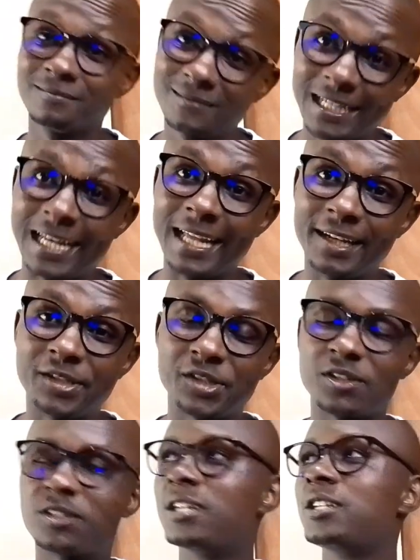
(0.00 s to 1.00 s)
Ladies and
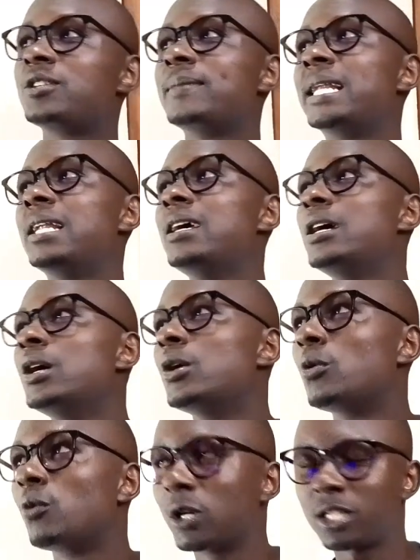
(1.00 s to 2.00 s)
gentlemen.
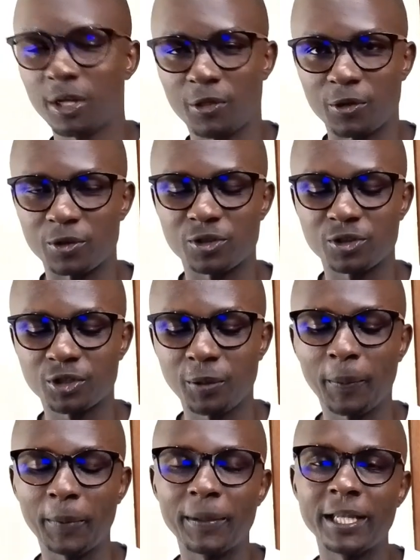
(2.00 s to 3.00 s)
What happens? Drop your
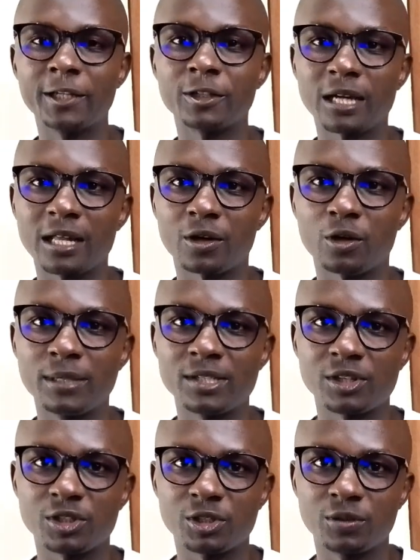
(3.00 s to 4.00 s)
opinion at the comment
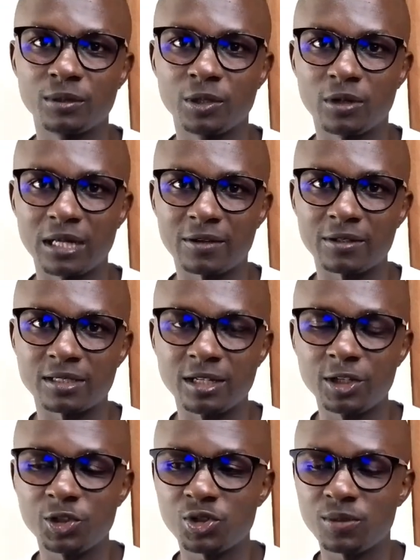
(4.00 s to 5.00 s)
section below. Otherwise, thank you
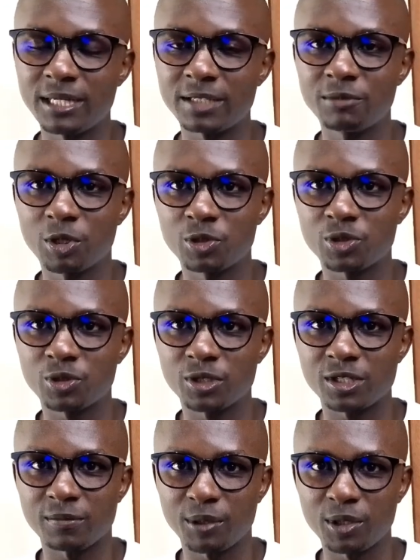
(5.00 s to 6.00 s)
so much because of your
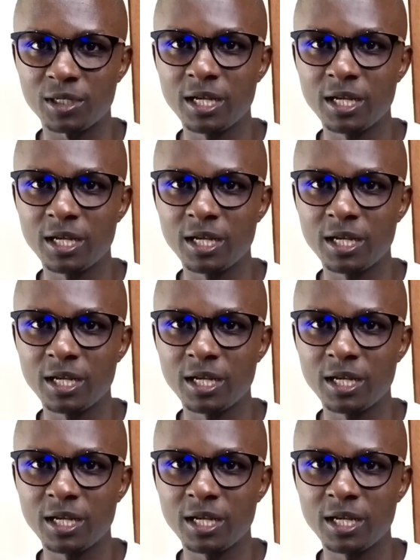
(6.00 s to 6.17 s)
support.